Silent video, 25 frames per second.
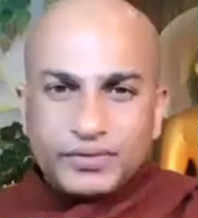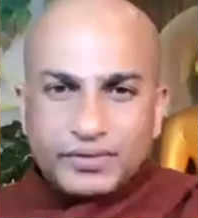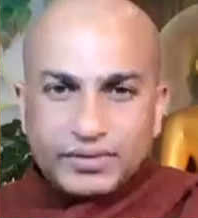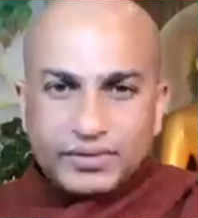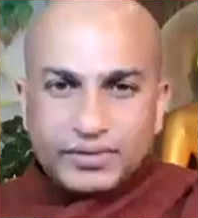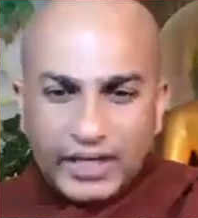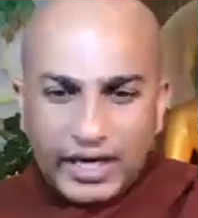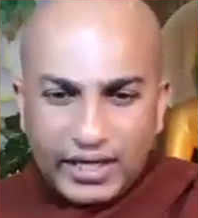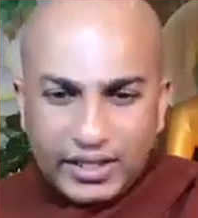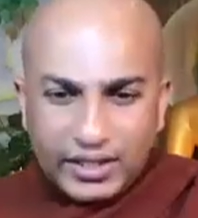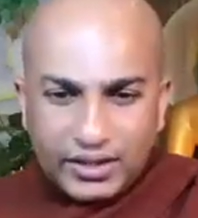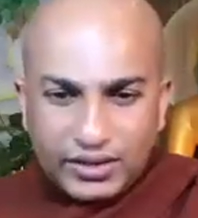
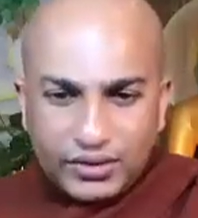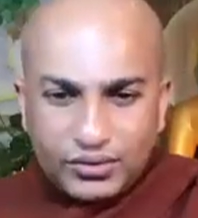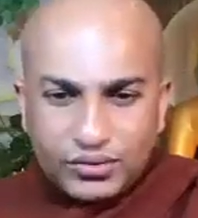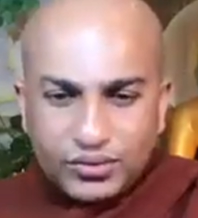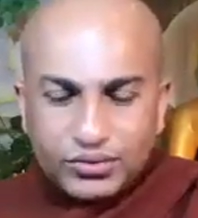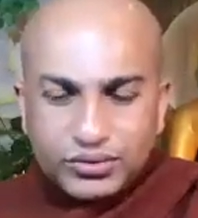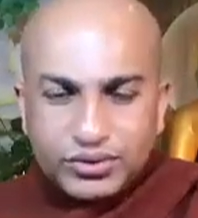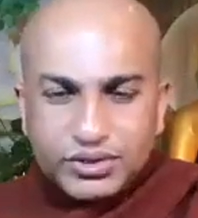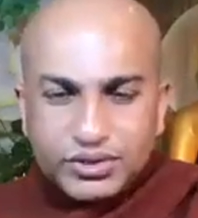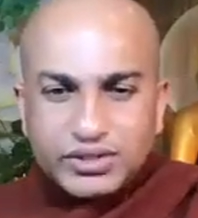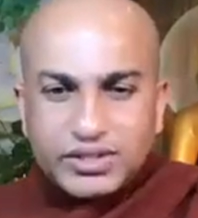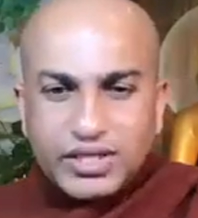that
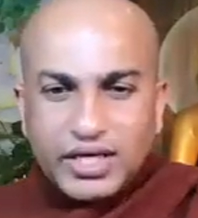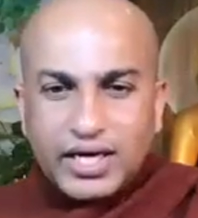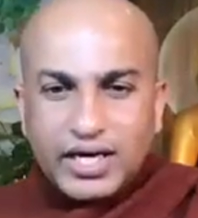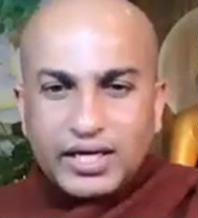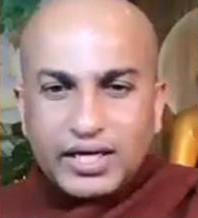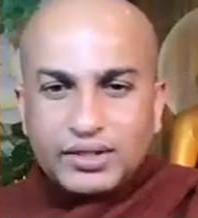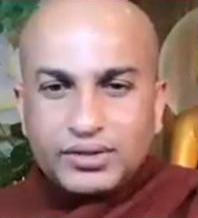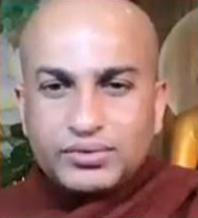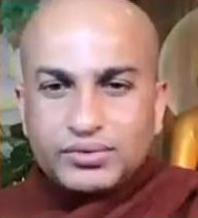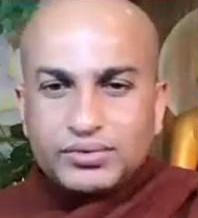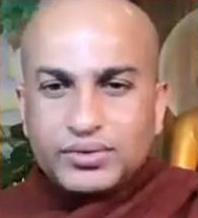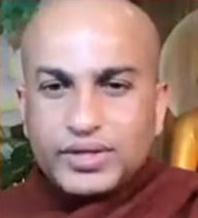you
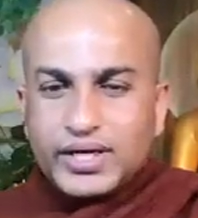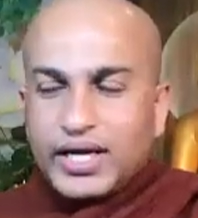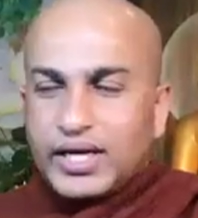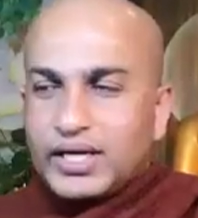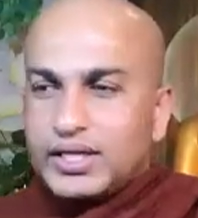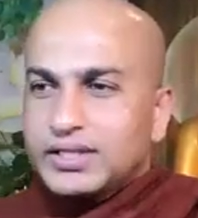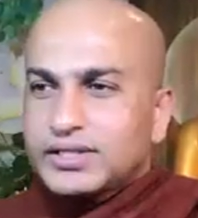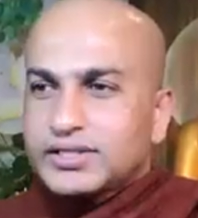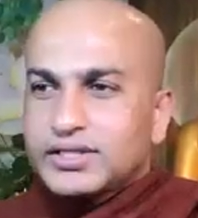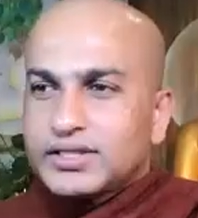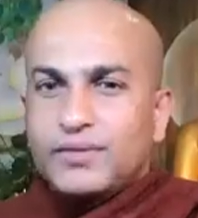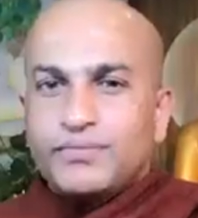start to
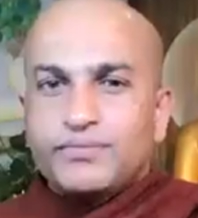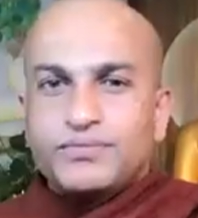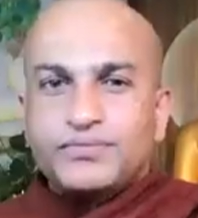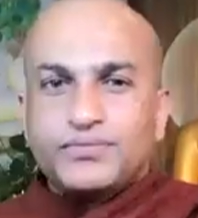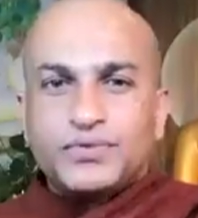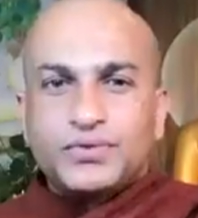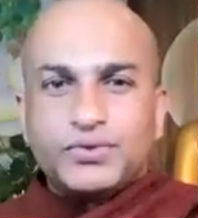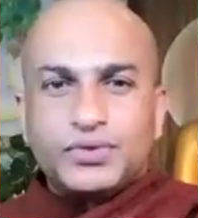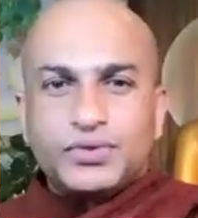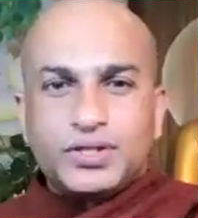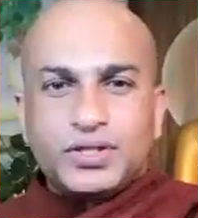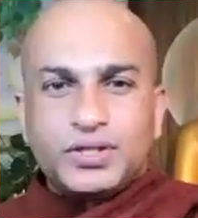get some
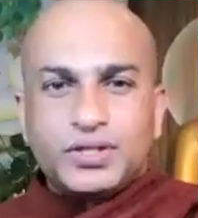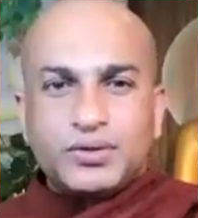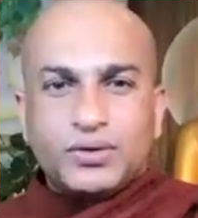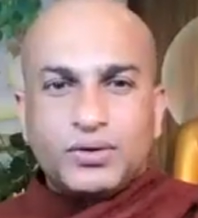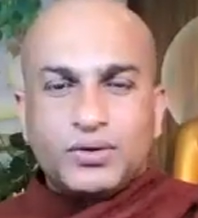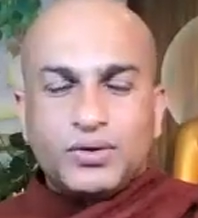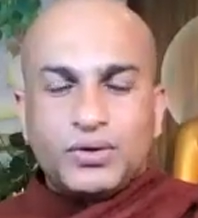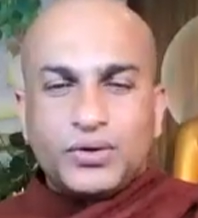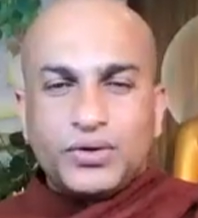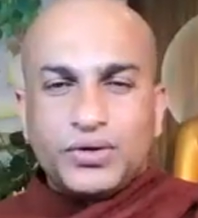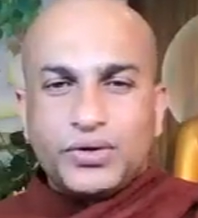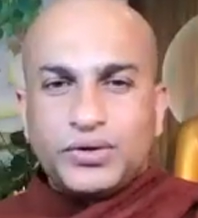food
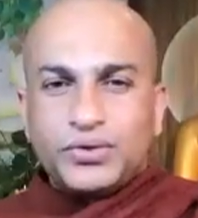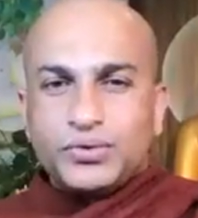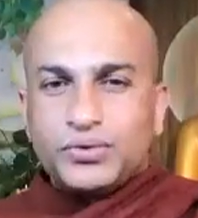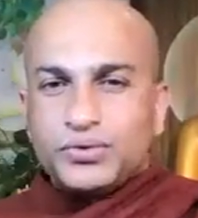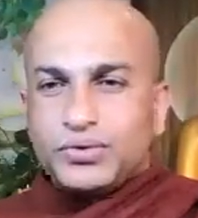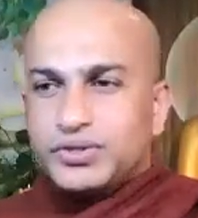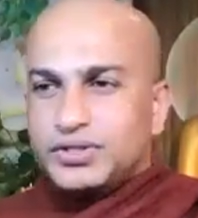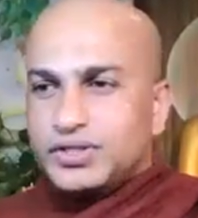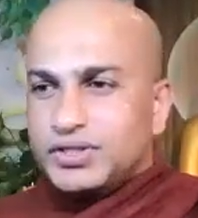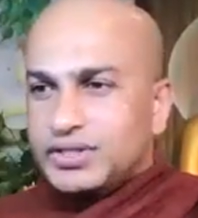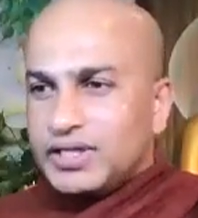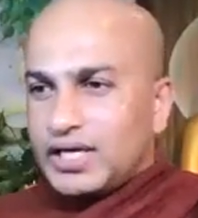or
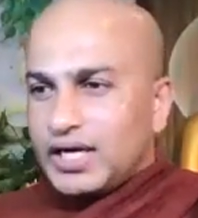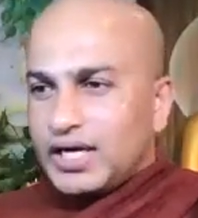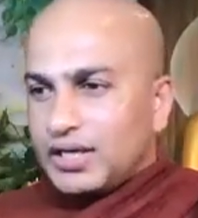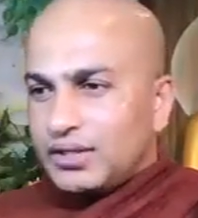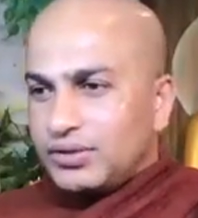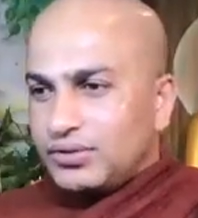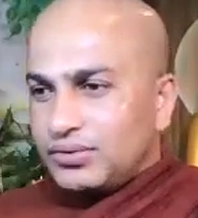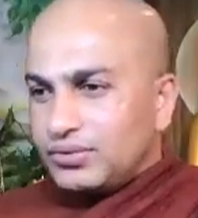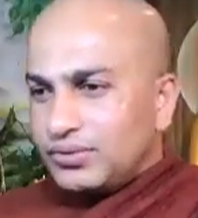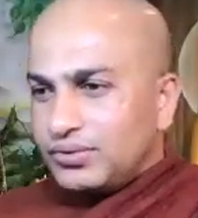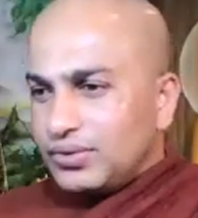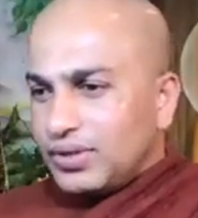you
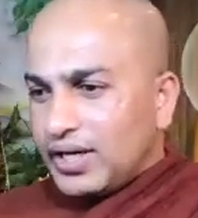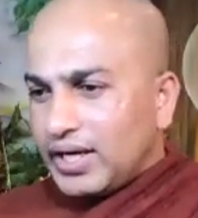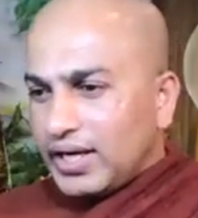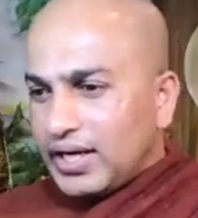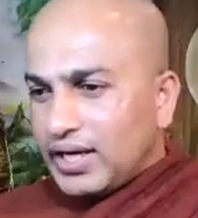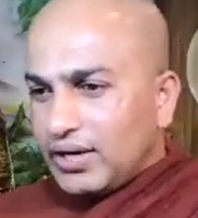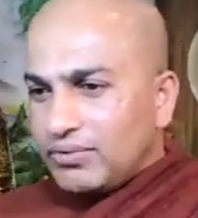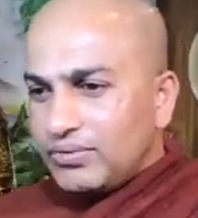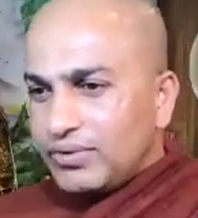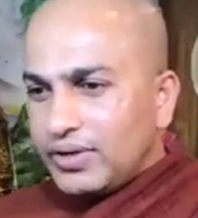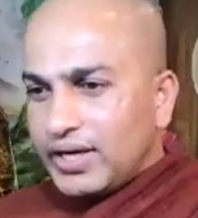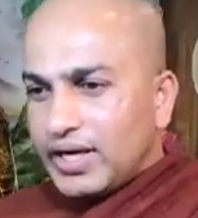start to
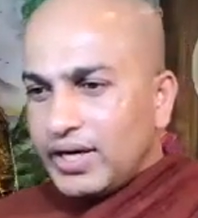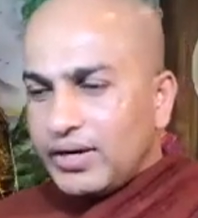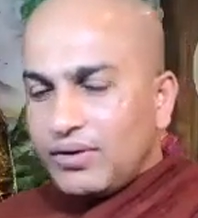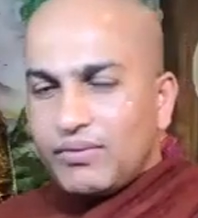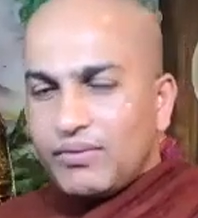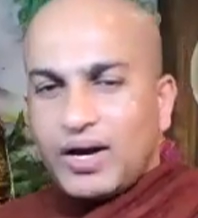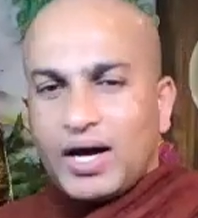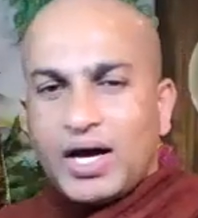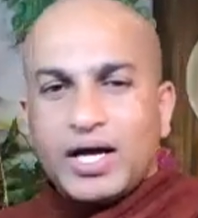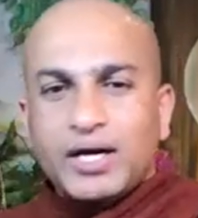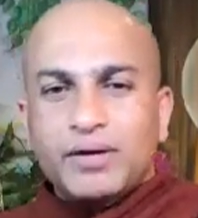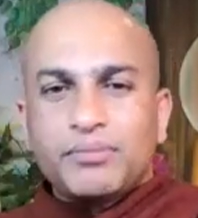have an
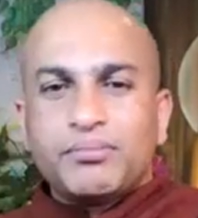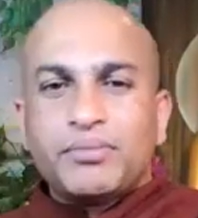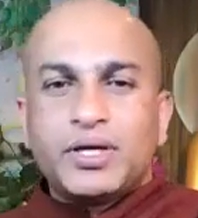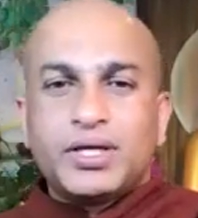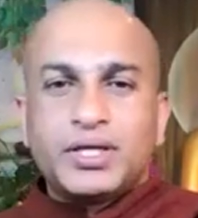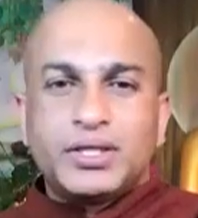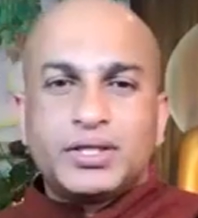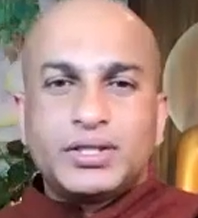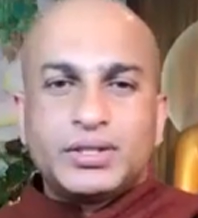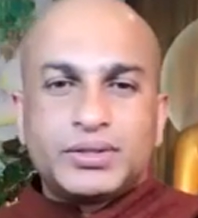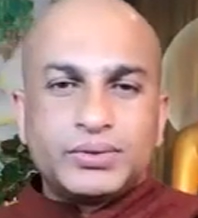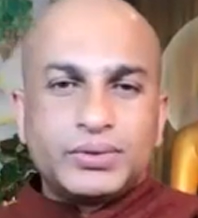
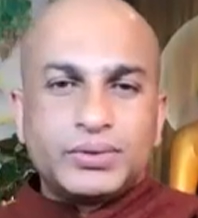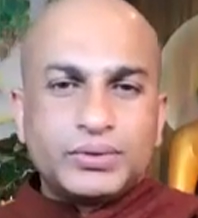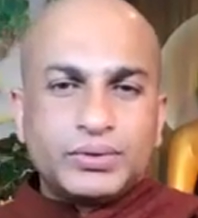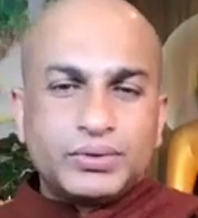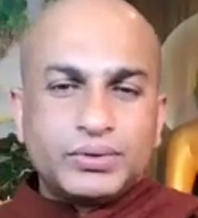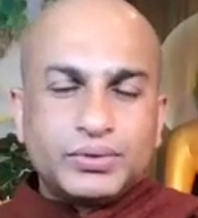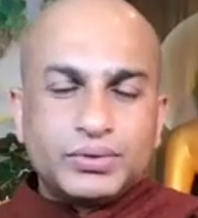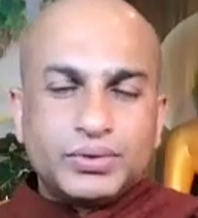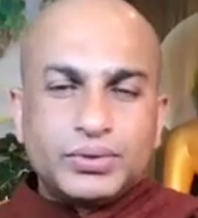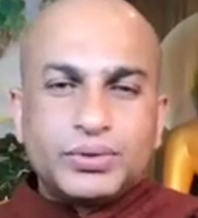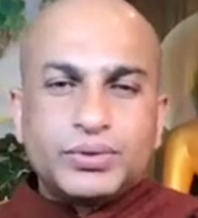environment to,